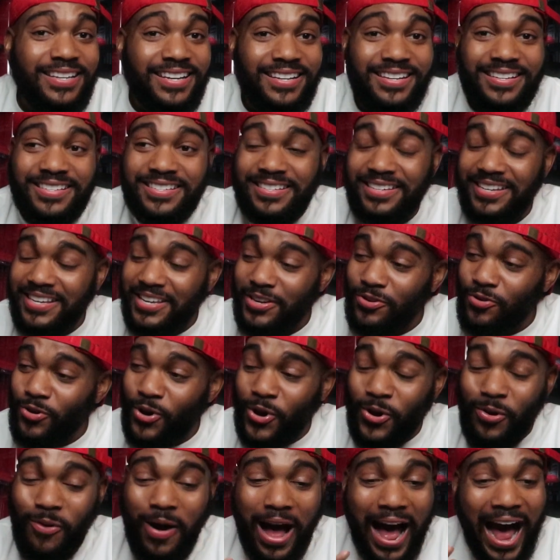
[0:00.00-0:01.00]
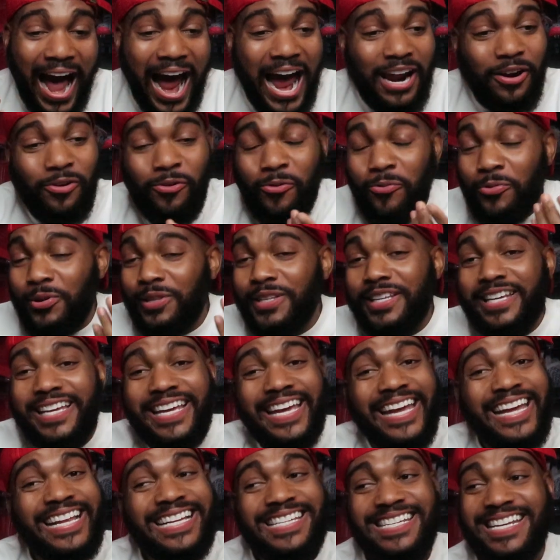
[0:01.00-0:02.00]
Honestly, you know, I don't really,
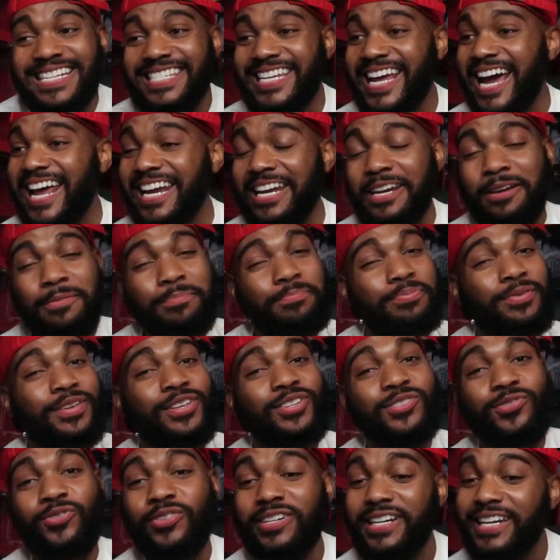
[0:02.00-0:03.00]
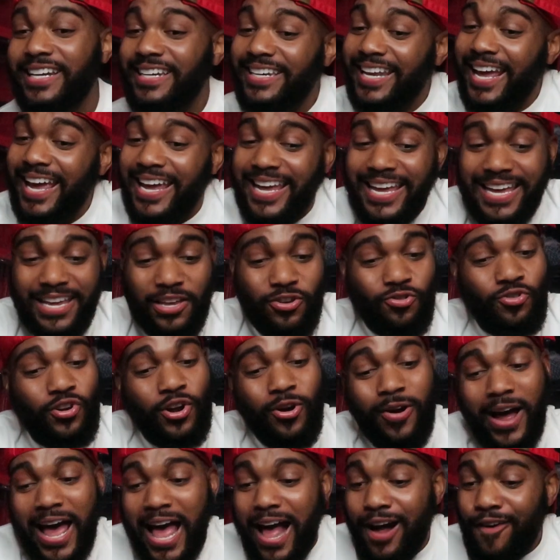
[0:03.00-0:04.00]
it just kind of depends on the day, you
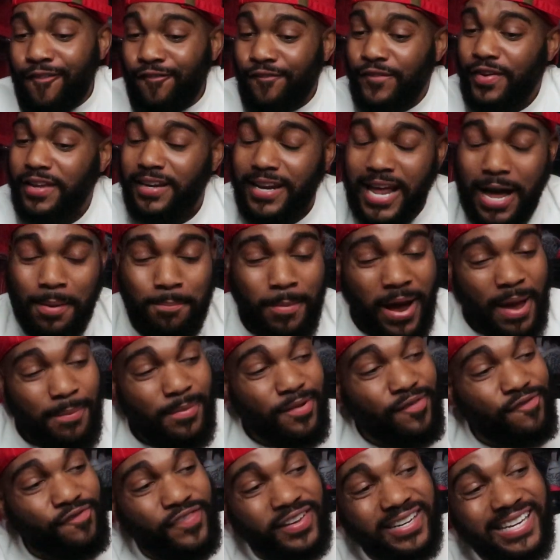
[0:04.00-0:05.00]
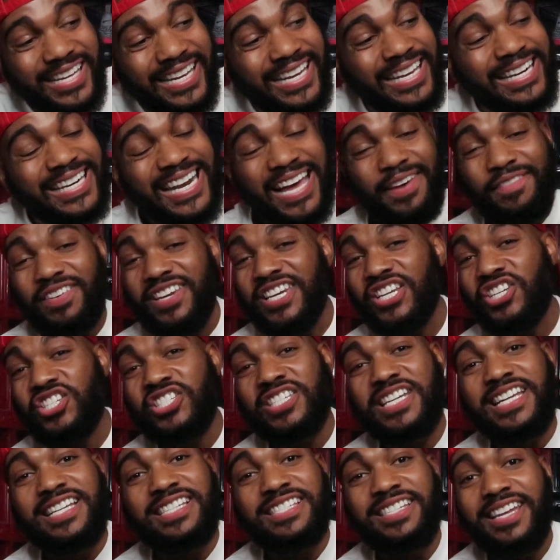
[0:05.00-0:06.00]
know, how I'm feeling. I might be feeling 11-ish
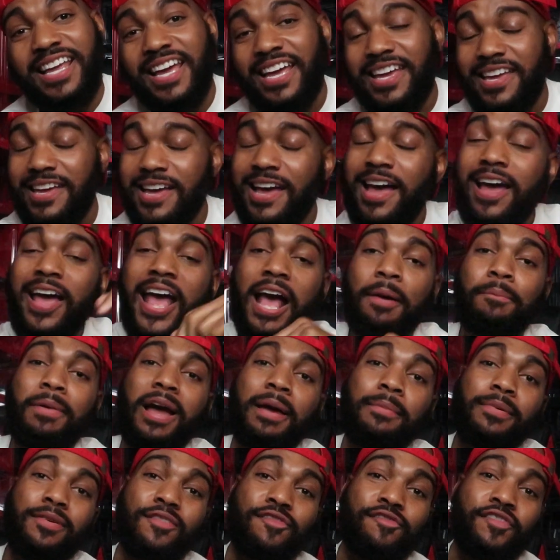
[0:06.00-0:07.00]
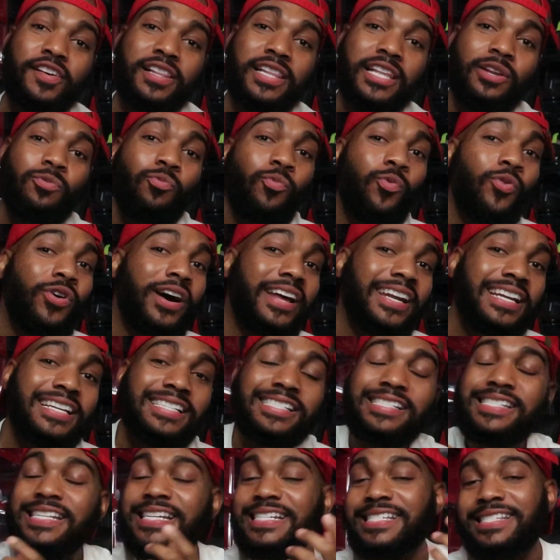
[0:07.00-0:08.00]
this day, I might be feeling
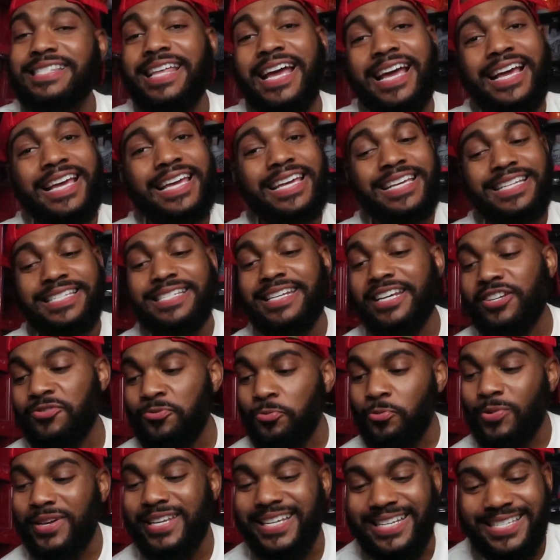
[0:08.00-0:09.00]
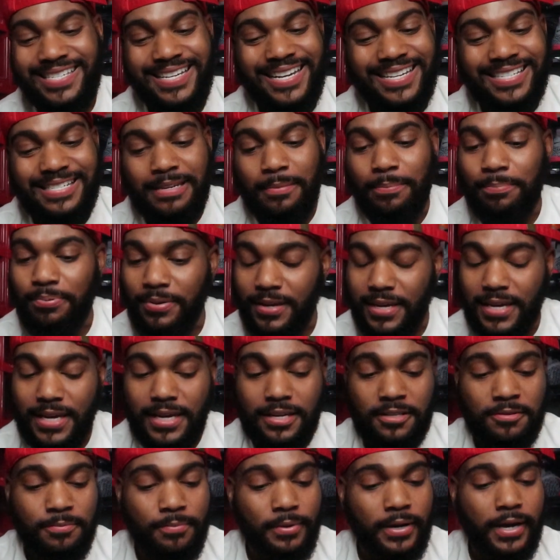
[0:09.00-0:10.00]
1-ish this day. It just really just
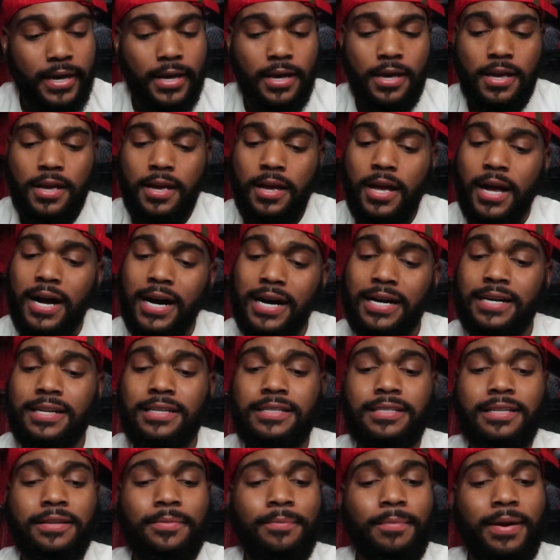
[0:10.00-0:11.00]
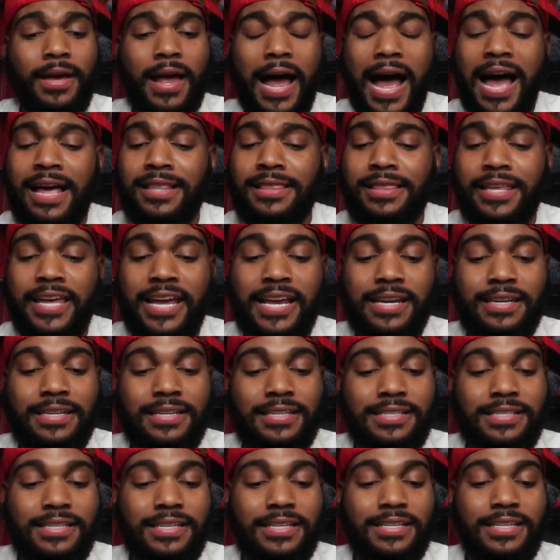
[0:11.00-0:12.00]
depends. But honestly, man, I think
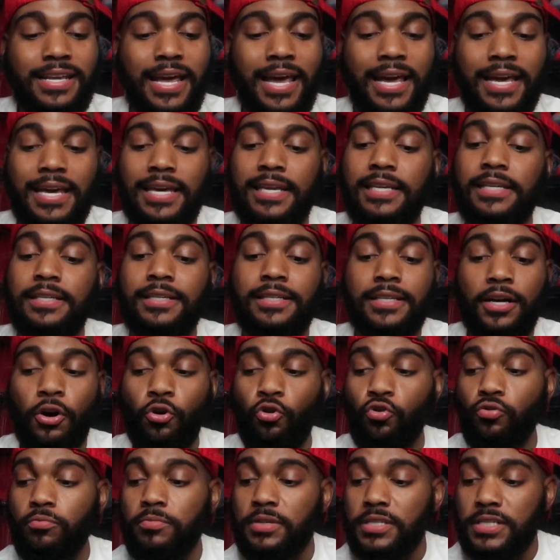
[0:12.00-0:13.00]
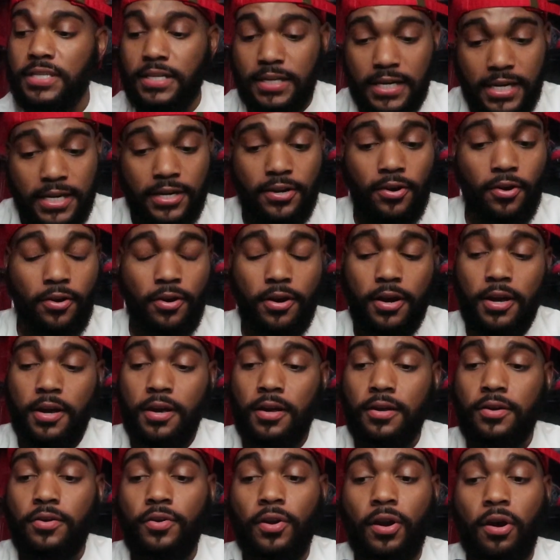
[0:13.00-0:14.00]
this is a dope sneaker,
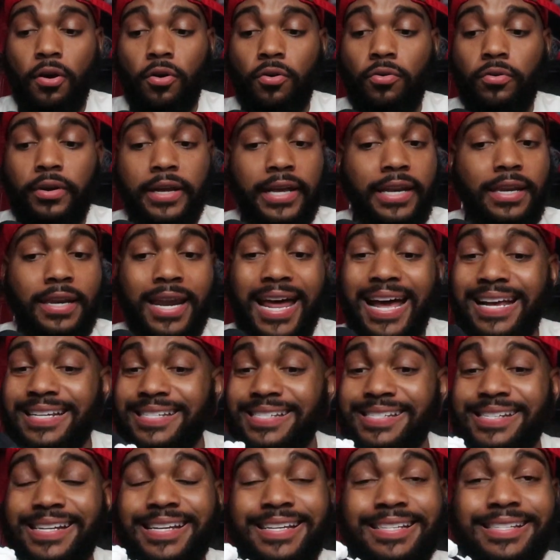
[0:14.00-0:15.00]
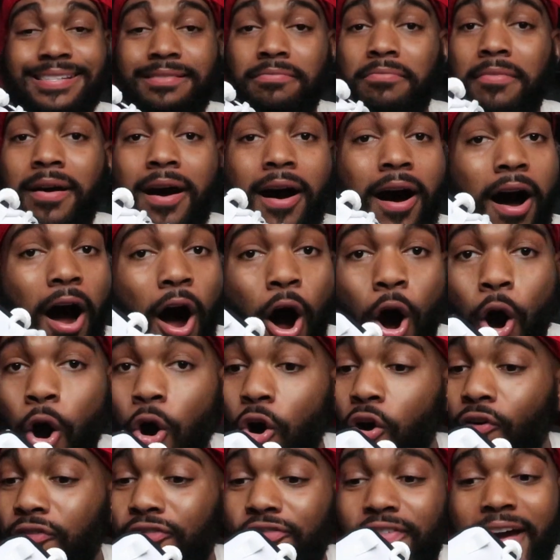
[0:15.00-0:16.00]
you know, and that's just
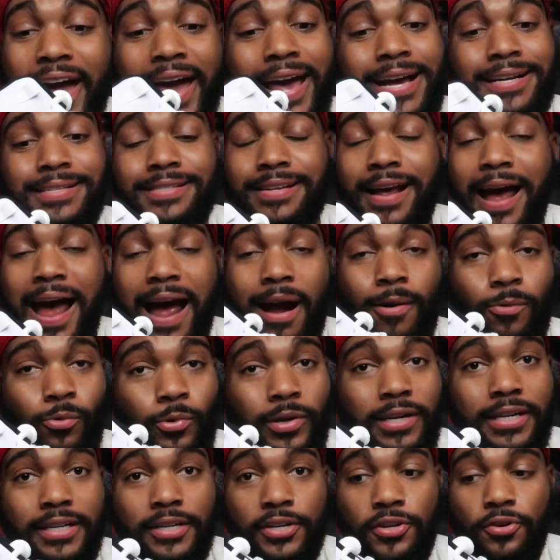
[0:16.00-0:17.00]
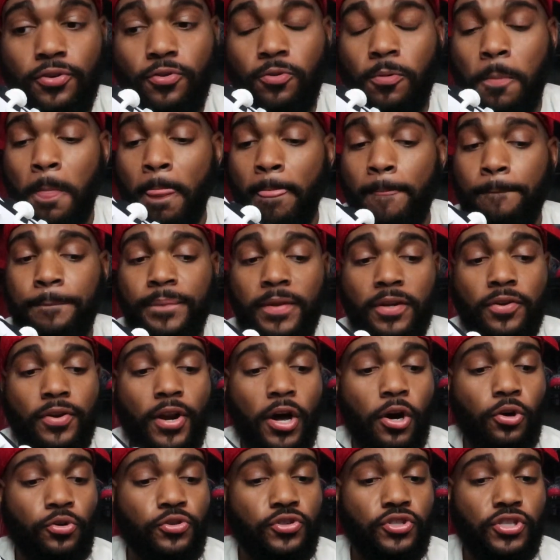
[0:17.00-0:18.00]
all facts. I really do, you
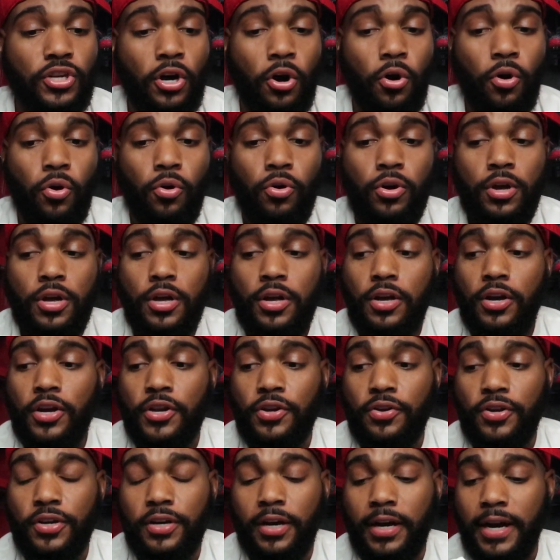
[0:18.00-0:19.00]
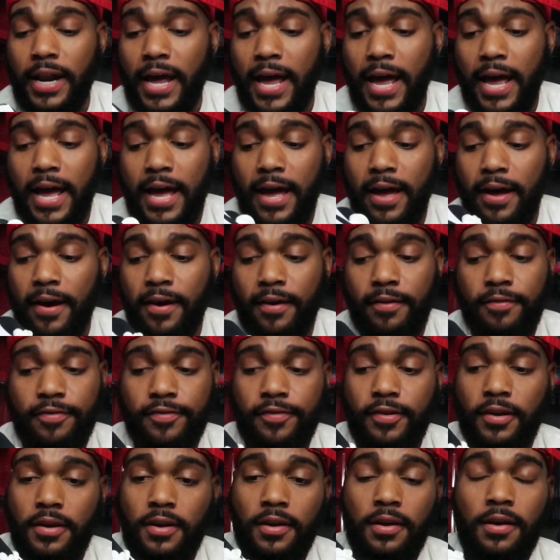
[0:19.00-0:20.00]
know. So you're gonna
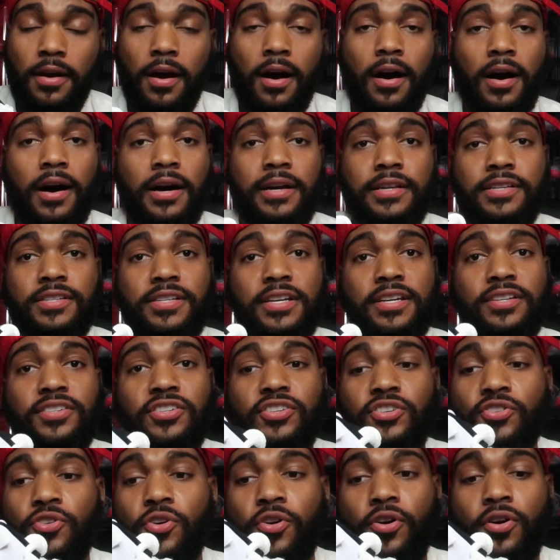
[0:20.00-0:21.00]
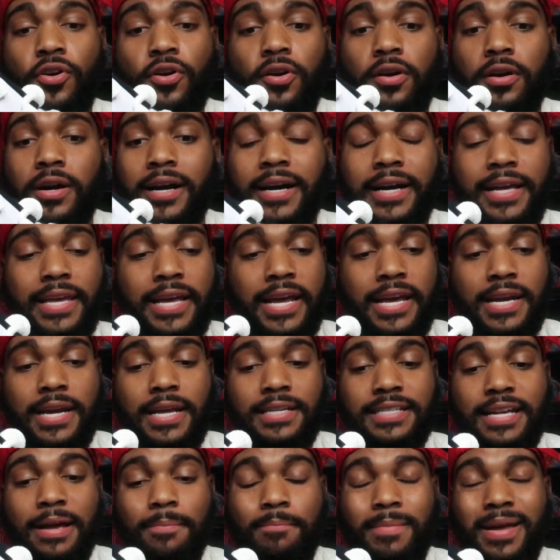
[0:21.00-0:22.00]
have just your, again,
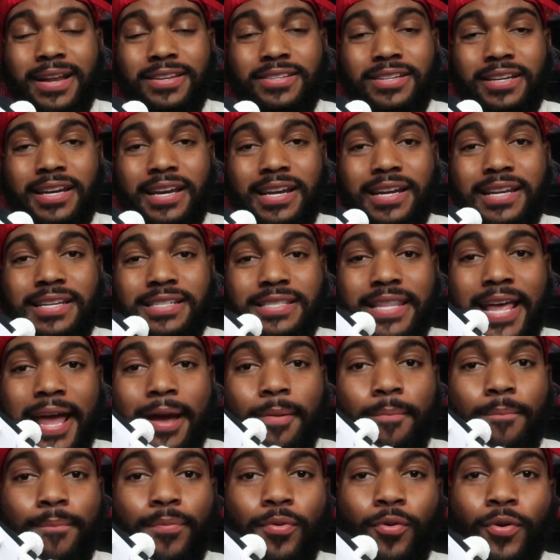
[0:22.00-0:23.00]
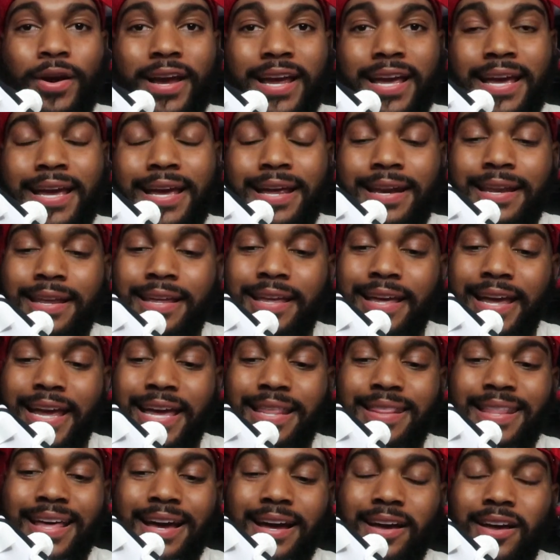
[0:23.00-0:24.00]
as I mentioned, it is that Bred
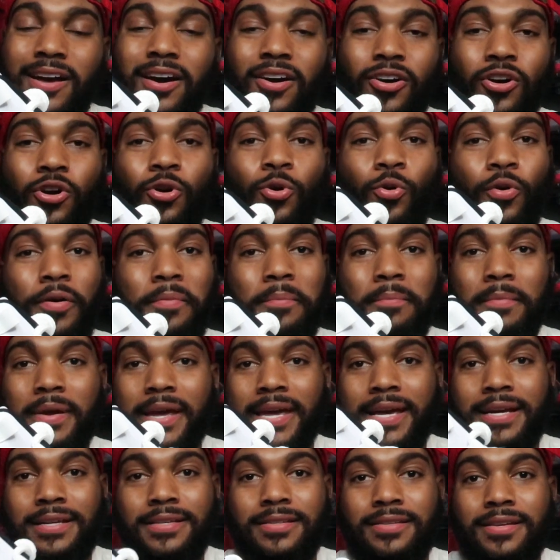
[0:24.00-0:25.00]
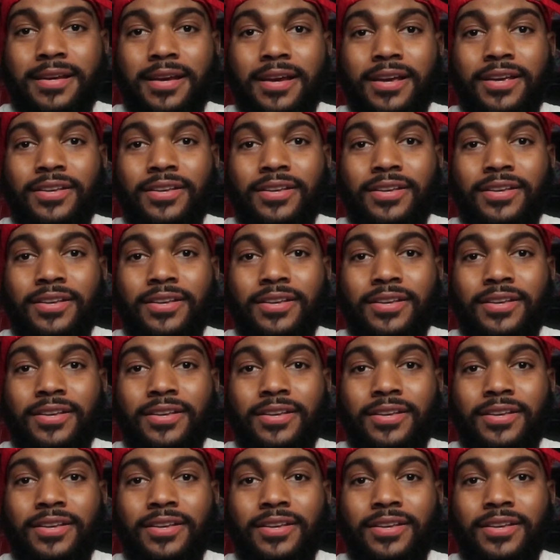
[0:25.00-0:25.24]
and that Concord mix.